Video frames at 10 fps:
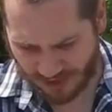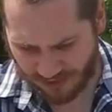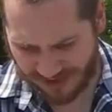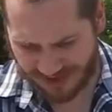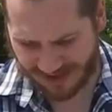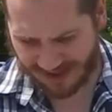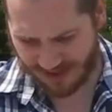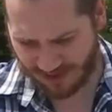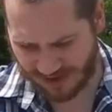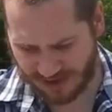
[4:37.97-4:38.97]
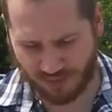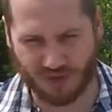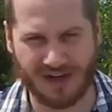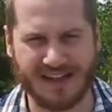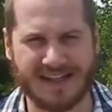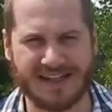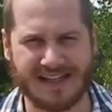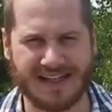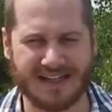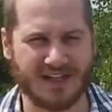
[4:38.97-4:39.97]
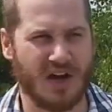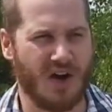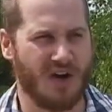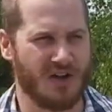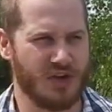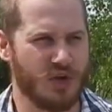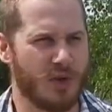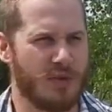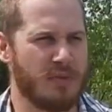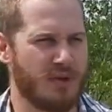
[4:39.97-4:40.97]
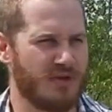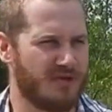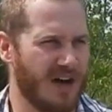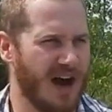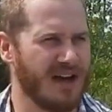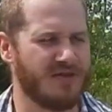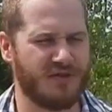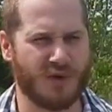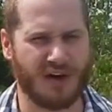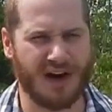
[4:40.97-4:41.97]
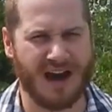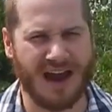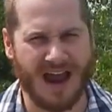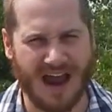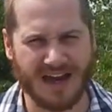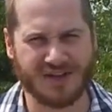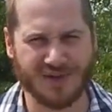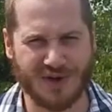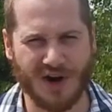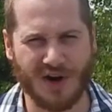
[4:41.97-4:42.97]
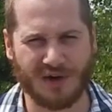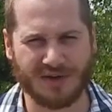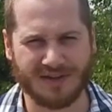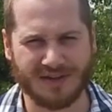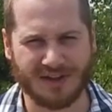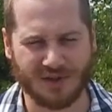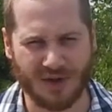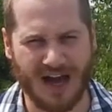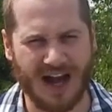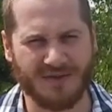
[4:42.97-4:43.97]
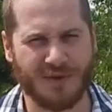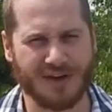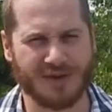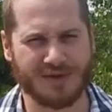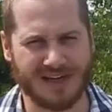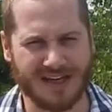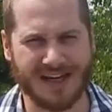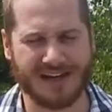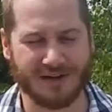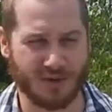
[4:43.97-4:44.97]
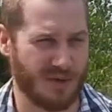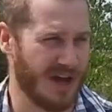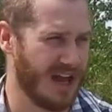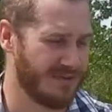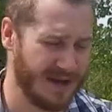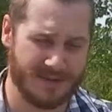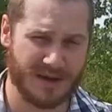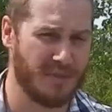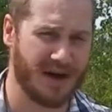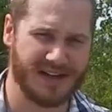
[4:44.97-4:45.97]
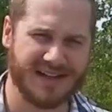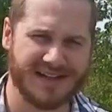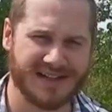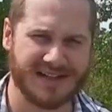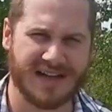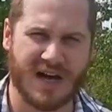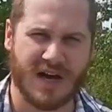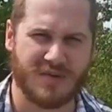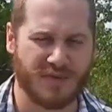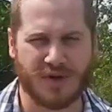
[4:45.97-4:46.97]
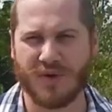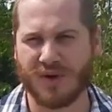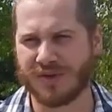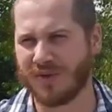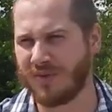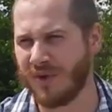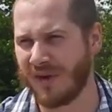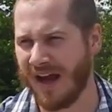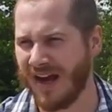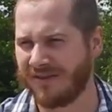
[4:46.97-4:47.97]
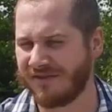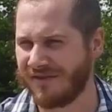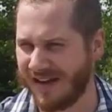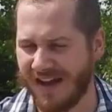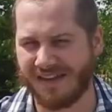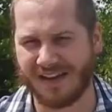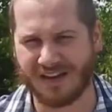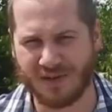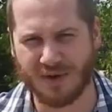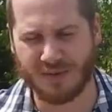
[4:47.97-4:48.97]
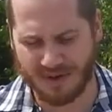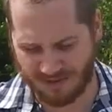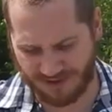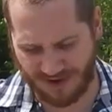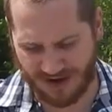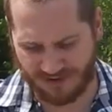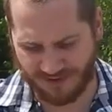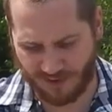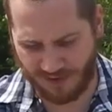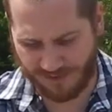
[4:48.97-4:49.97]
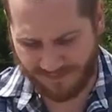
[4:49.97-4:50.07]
think that you need to bring these things. You will be provided for as you go. You'll have what you need. You won't have maybe abundance, but you also won't have nothing. You will be provided for.